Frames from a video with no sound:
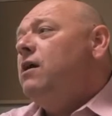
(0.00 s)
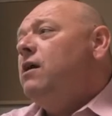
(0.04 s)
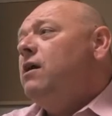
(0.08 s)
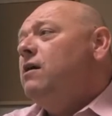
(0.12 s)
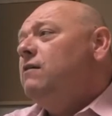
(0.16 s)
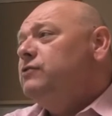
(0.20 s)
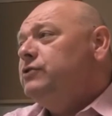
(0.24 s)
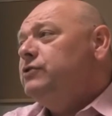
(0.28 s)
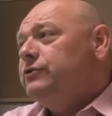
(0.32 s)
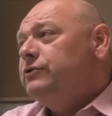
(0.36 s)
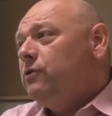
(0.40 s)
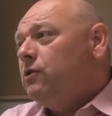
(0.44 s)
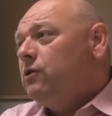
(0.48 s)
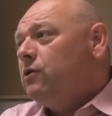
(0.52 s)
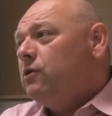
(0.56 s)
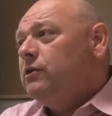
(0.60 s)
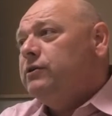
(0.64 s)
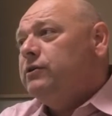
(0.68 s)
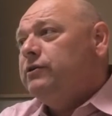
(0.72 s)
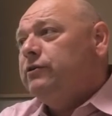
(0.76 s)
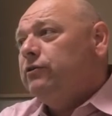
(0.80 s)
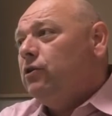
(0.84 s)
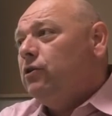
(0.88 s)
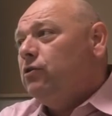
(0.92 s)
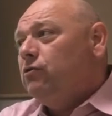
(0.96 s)
involved you are
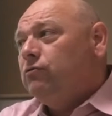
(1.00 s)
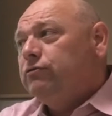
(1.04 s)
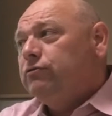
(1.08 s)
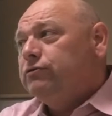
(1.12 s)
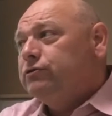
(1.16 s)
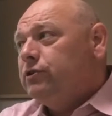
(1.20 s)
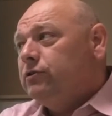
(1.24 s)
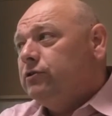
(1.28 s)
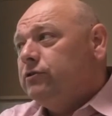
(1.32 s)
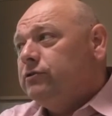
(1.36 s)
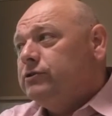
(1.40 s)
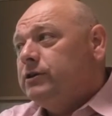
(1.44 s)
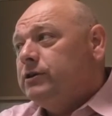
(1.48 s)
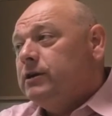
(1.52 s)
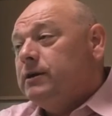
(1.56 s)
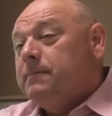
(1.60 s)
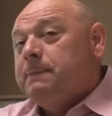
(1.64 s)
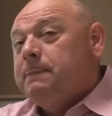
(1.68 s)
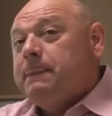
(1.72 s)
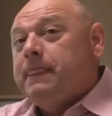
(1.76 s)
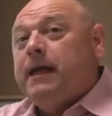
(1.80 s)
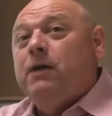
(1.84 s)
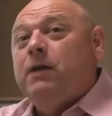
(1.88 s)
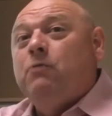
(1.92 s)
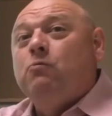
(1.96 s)
in your local church
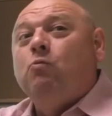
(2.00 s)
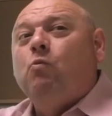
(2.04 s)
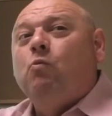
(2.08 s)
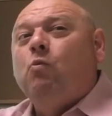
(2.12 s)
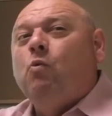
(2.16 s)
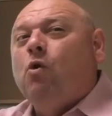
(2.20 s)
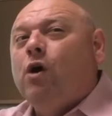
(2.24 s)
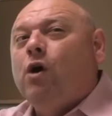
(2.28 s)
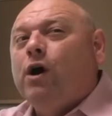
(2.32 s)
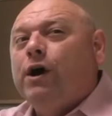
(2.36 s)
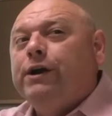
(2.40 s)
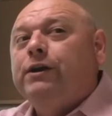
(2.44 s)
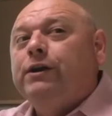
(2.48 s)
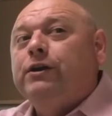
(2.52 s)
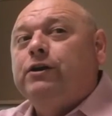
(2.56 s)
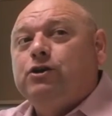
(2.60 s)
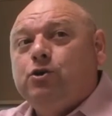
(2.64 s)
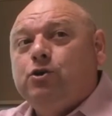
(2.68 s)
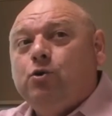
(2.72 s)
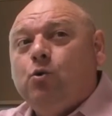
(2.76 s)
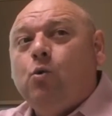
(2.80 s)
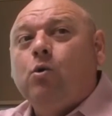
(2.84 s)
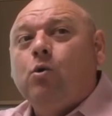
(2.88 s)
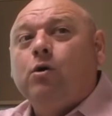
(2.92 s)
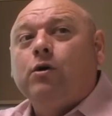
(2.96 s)
and what
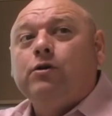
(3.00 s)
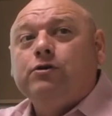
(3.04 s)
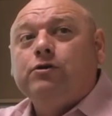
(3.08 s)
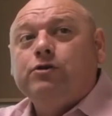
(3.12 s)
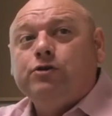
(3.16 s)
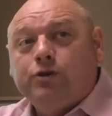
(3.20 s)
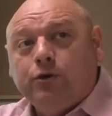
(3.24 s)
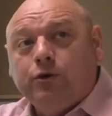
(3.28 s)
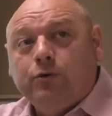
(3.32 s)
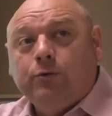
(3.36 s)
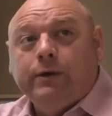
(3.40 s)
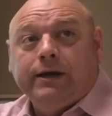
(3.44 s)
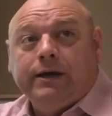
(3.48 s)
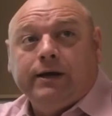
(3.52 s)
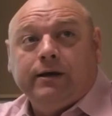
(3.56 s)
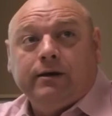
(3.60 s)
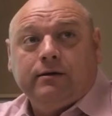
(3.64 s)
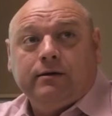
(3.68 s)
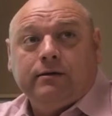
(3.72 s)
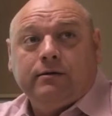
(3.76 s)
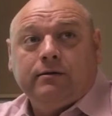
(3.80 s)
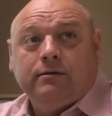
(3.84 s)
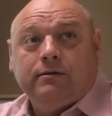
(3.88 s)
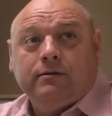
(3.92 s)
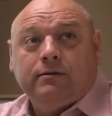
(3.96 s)
you're doing.
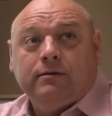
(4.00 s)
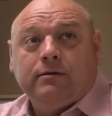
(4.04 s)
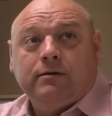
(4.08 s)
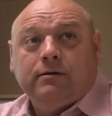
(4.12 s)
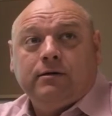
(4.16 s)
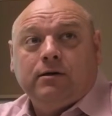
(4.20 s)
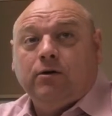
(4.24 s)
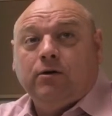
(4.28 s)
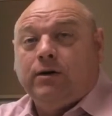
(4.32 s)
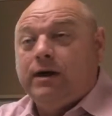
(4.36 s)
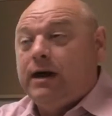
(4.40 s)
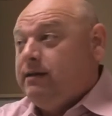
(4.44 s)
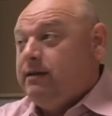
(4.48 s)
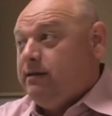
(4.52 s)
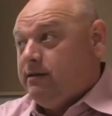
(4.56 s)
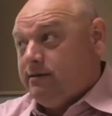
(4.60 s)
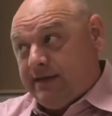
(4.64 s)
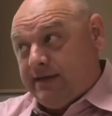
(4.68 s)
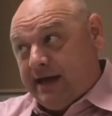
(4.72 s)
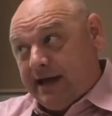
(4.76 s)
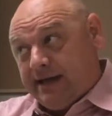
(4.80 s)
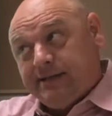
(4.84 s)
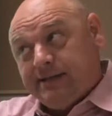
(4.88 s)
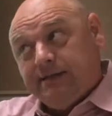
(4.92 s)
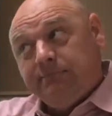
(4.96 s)
Okay,
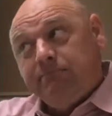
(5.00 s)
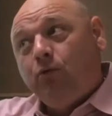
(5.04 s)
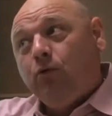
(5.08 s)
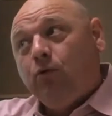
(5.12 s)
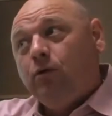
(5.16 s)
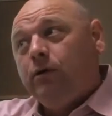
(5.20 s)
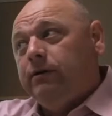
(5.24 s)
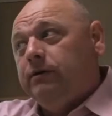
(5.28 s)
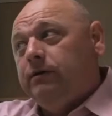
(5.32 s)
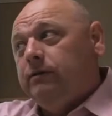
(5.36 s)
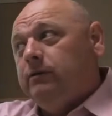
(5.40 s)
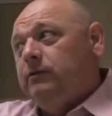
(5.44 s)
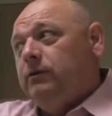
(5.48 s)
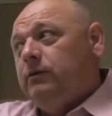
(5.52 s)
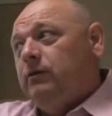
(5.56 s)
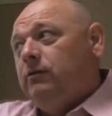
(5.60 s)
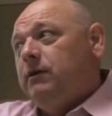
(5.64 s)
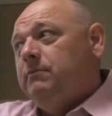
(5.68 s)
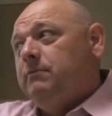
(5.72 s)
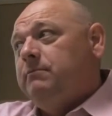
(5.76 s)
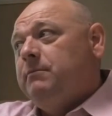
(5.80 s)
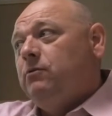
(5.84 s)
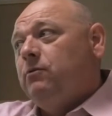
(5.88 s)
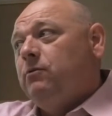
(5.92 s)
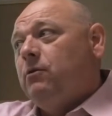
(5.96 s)
that's important.
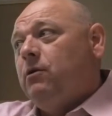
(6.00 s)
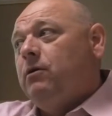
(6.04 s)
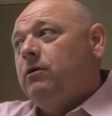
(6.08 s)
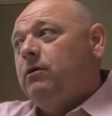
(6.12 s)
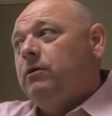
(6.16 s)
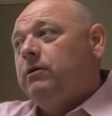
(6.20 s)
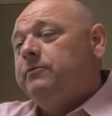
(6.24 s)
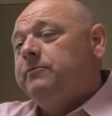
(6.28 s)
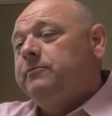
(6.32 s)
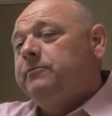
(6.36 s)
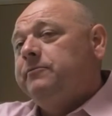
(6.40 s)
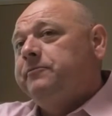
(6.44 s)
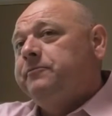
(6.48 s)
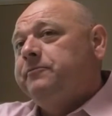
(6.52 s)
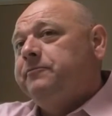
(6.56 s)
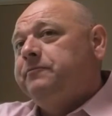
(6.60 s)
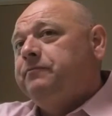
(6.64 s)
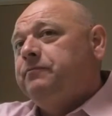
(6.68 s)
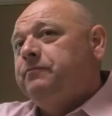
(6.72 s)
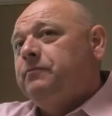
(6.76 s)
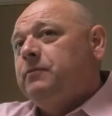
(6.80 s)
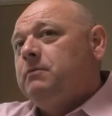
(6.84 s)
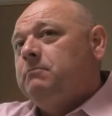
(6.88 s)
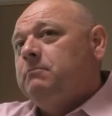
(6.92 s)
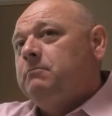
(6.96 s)
Don't get me wrong.
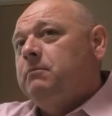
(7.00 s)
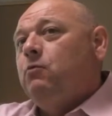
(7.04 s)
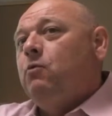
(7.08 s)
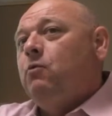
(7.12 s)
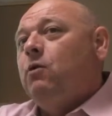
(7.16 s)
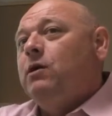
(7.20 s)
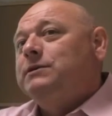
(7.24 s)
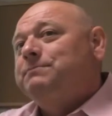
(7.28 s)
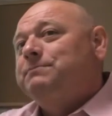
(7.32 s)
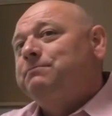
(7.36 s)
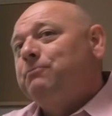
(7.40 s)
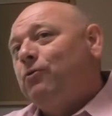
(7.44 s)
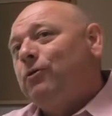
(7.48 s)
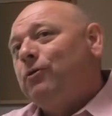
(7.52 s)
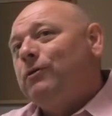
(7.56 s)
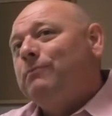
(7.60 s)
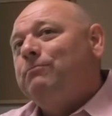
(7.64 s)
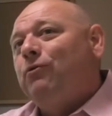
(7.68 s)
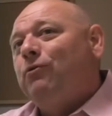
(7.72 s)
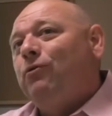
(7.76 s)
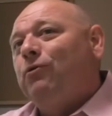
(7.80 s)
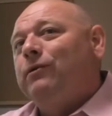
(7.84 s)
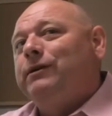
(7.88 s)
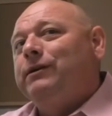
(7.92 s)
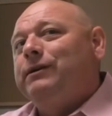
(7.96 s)
But what's more
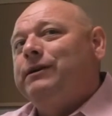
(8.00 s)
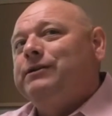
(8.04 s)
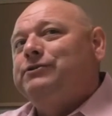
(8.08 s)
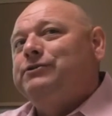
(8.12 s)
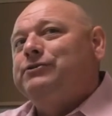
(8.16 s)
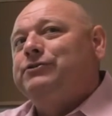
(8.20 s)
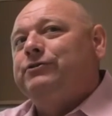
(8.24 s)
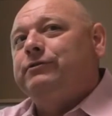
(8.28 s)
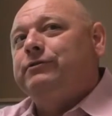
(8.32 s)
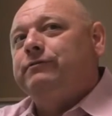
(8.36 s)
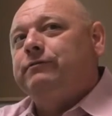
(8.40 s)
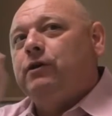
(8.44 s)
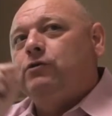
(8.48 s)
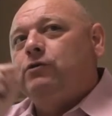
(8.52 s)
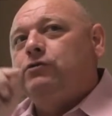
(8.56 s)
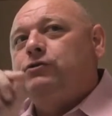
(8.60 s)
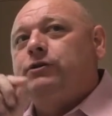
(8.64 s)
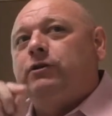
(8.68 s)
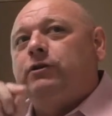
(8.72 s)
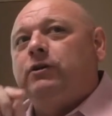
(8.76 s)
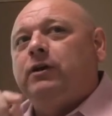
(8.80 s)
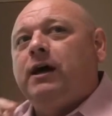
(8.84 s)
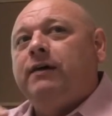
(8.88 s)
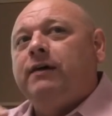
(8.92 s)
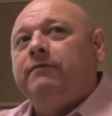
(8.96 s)
important is your
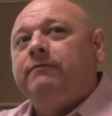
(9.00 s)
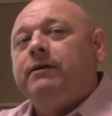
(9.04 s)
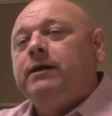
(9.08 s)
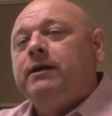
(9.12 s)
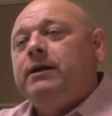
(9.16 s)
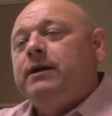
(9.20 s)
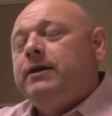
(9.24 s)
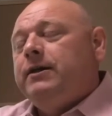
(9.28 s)
devotional life.